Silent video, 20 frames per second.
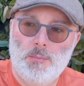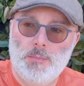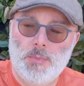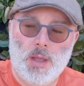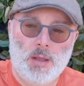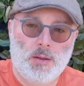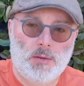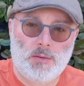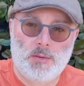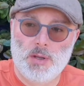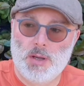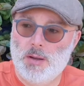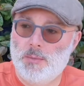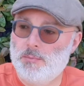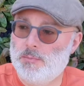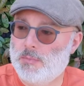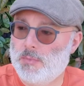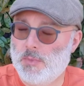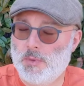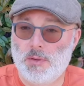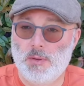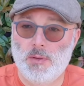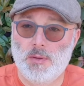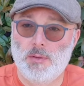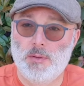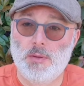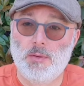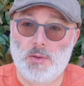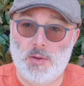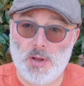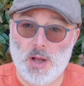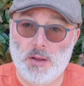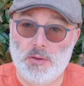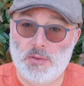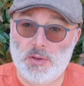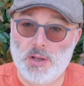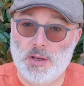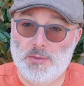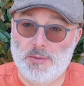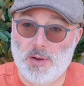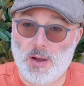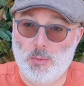It's nice stuff.